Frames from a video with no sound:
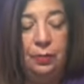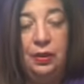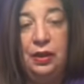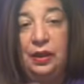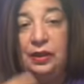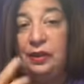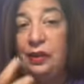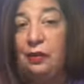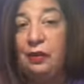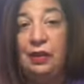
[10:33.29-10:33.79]

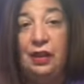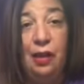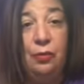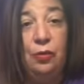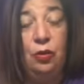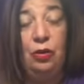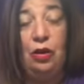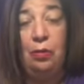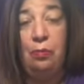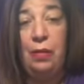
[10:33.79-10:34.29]
because every
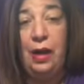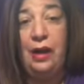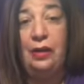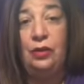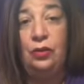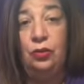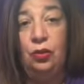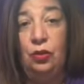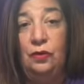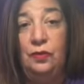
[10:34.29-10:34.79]
time you come
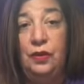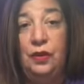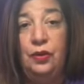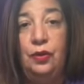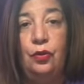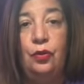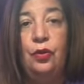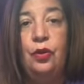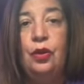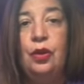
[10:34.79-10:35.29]
back to the
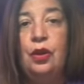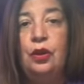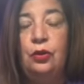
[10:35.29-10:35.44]
video,